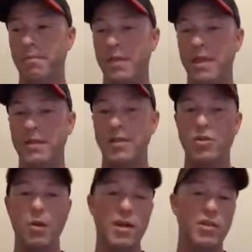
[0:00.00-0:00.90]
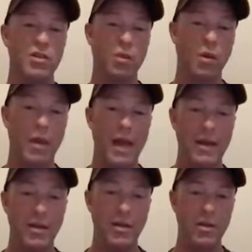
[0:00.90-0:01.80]
situations where we
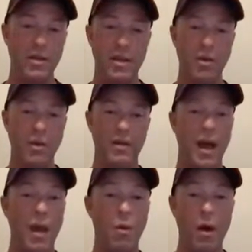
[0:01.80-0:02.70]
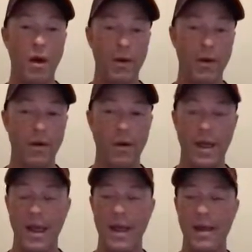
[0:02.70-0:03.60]
had to deal with high water,
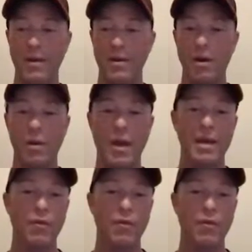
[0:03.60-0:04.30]
and we had to